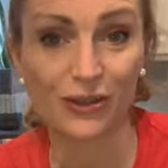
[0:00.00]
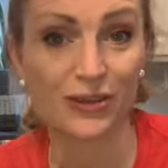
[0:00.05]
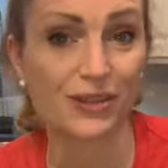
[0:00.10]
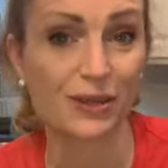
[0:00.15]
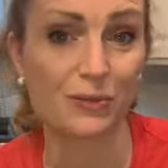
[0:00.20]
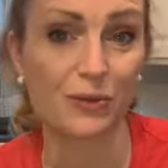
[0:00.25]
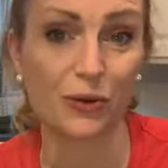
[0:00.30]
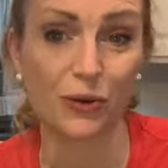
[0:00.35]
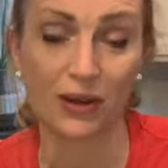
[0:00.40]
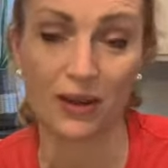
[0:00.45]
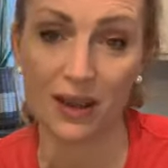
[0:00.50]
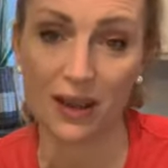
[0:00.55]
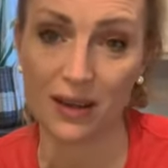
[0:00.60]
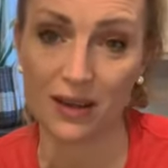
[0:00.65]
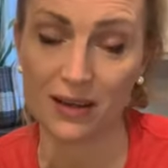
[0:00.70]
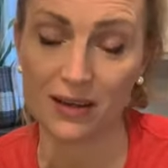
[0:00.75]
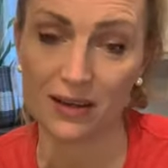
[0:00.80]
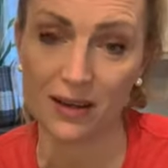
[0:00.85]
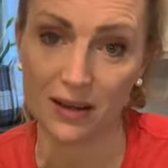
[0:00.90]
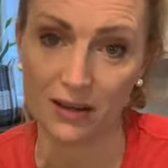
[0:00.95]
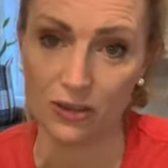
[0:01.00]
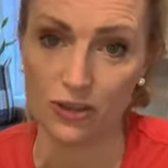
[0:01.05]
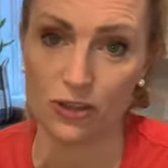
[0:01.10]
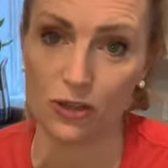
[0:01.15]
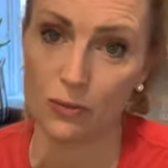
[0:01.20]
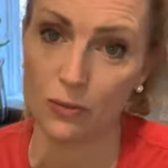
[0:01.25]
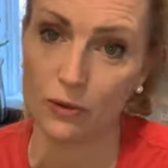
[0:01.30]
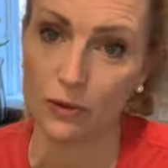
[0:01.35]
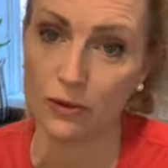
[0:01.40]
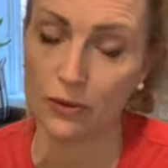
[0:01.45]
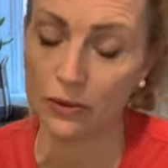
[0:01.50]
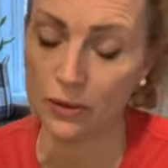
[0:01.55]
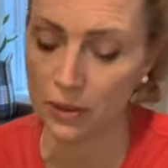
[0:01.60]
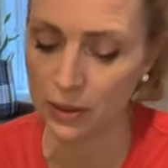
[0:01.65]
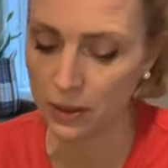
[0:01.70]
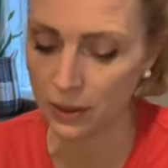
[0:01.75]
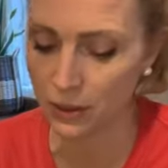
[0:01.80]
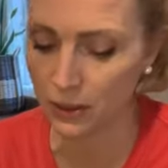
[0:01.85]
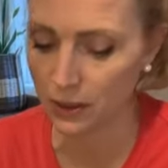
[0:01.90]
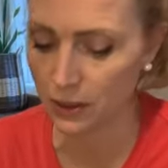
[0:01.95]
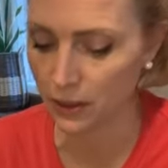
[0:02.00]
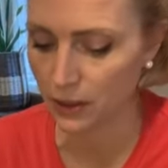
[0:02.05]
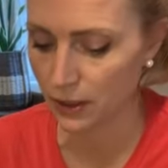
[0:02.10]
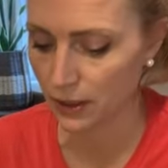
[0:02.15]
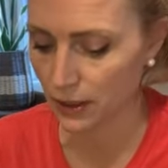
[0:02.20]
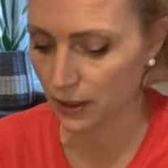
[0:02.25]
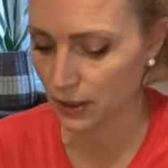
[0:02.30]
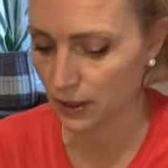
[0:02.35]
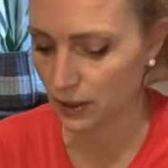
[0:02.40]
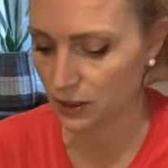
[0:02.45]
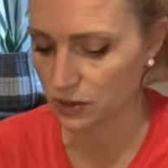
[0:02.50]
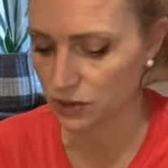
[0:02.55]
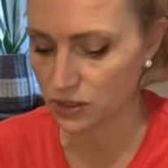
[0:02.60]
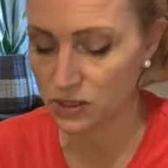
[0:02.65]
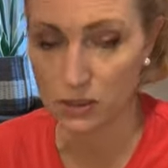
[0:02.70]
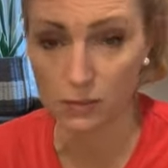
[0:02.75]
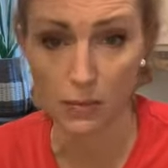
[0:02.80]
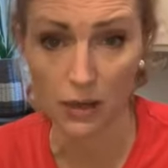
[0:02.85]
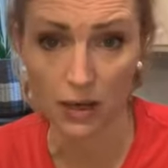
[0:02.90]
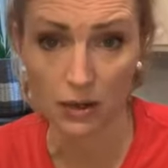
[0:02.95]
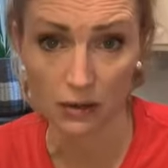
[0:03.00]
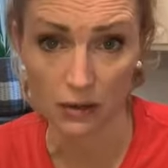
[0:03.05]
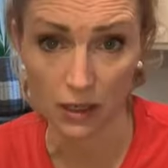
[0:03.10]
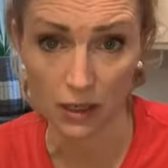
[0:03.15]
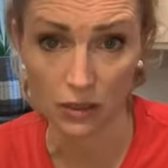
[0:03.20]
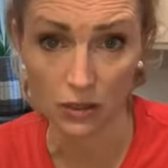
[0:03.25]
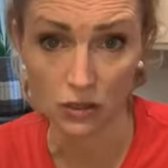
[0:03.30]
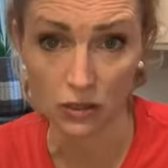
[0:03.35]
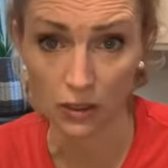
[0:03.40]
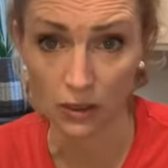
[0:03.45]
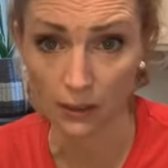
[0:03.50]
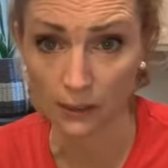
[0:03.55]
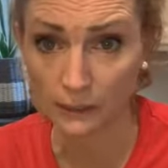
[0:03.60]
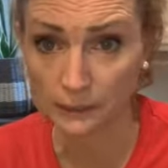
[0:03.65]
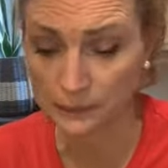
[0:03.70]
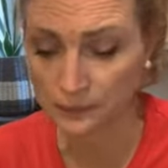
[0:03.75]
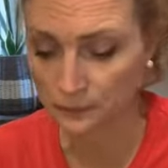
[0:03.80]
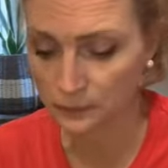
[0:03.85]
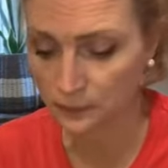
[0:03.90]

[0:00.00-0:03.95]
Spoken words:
It's gonna be organic, non-GMO, and just in moderation.